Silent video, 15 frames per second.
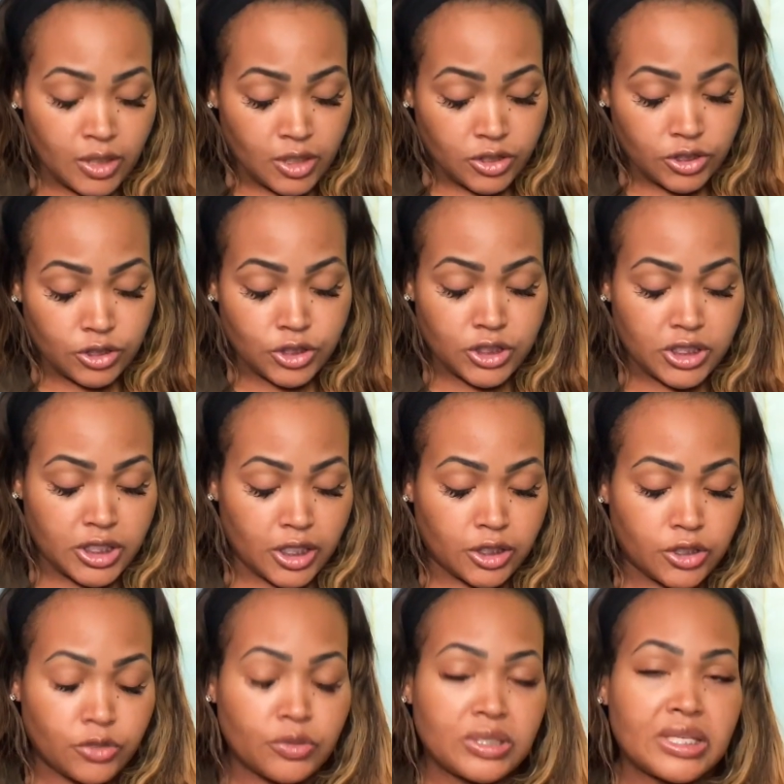So she's
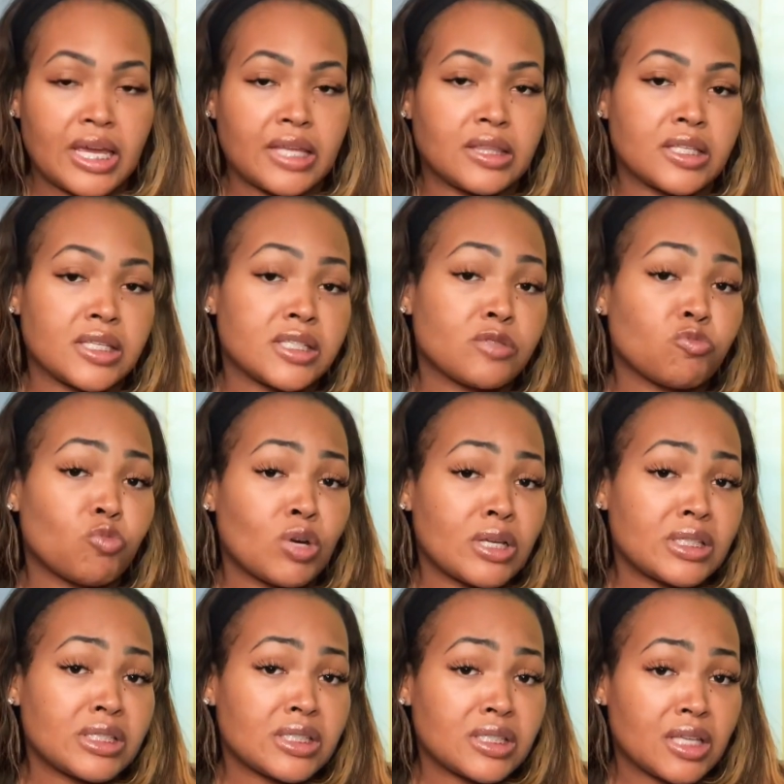telling you to take this one
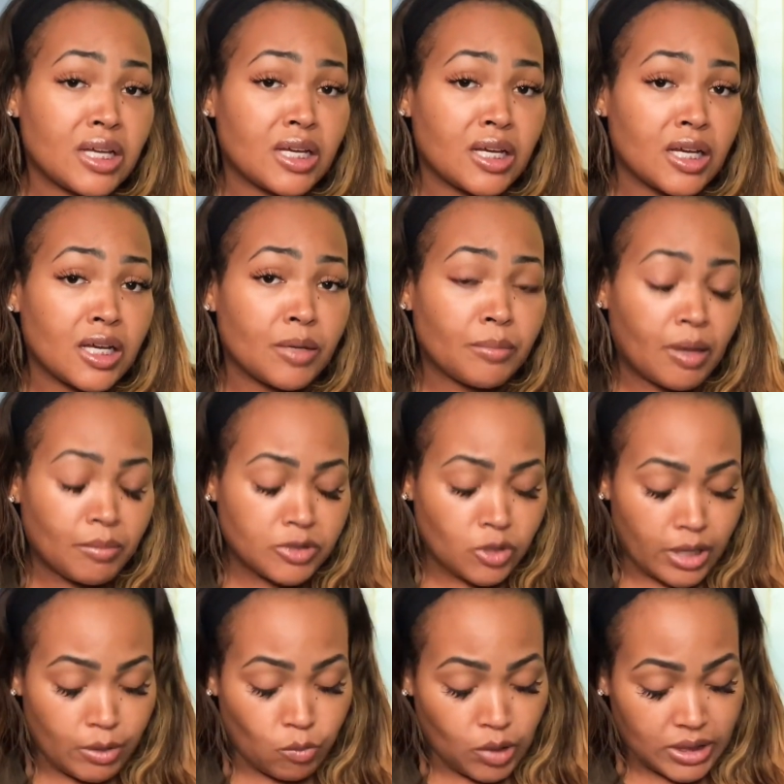
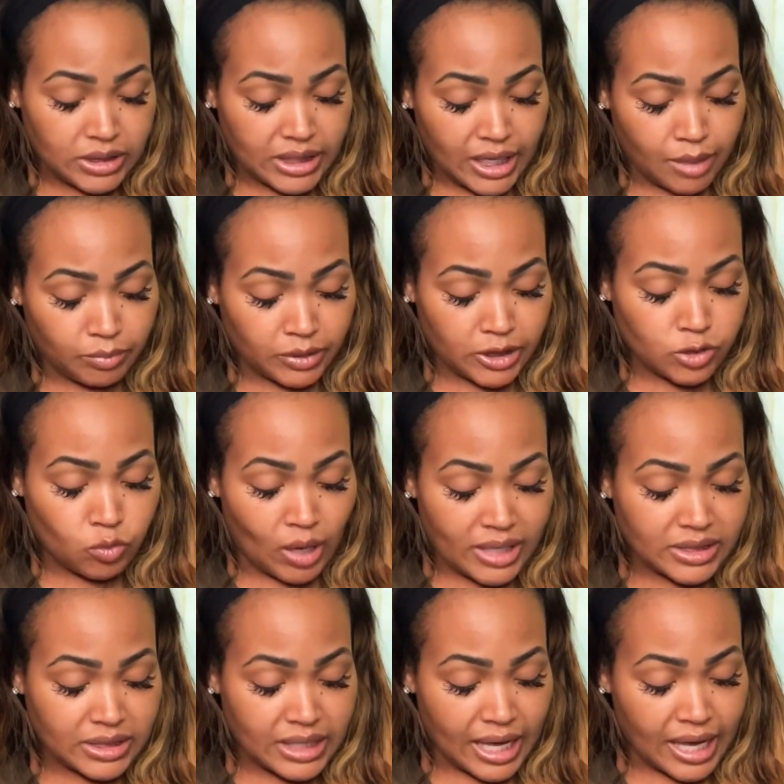tablet
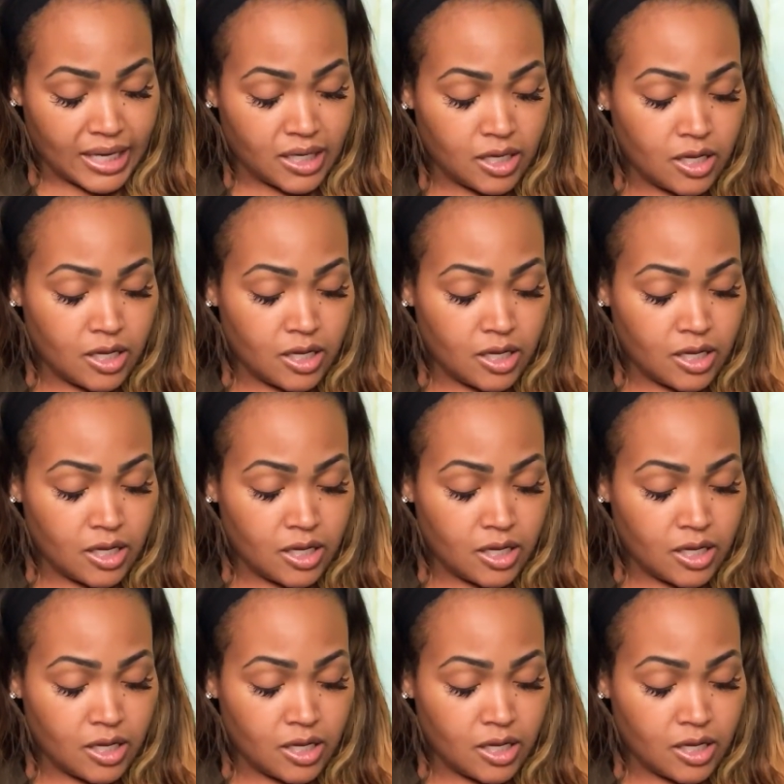twice a day